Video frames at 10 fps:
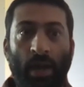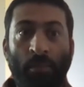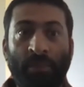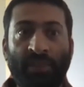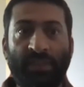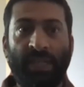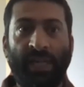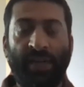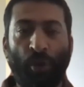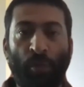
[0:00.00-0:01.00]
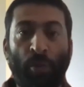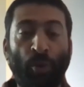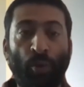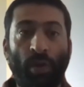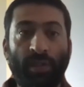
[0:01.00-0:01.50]
screen, if you're able
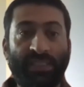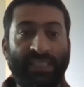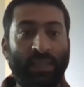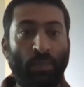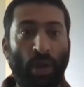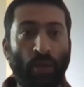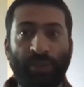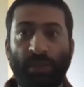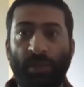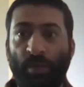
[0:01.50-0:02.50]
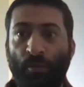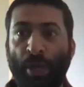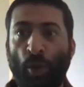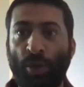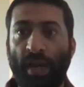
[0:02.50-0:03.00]
to see the browser
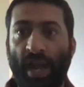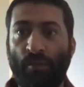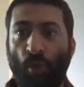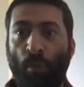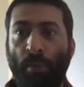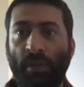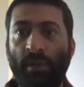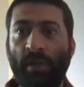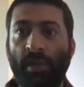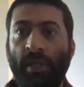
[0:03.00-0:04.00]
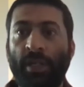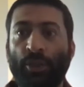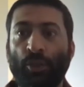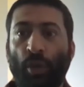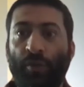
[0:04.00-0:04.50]
window that I have open.
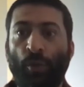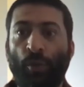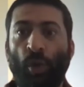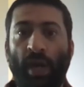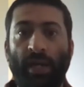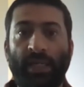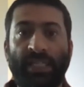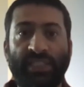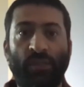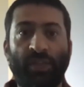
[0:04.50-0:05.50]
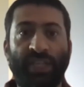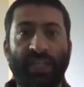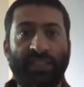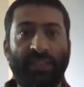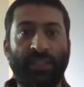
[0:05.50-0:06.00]
So if you look at the server
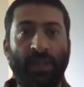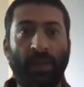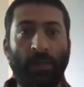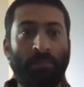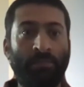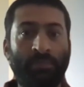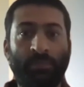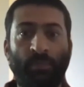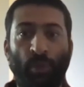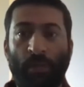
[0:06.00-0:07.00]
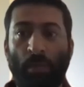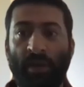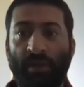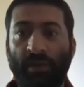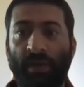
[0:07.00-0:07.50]
section for that
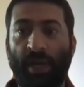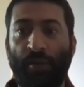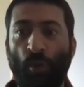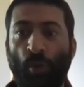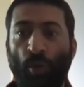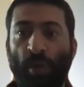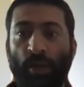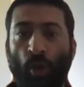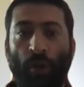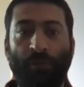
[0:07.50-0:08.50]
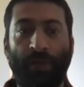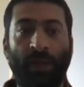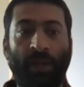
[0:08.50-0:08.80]
matter, and if you go to get config,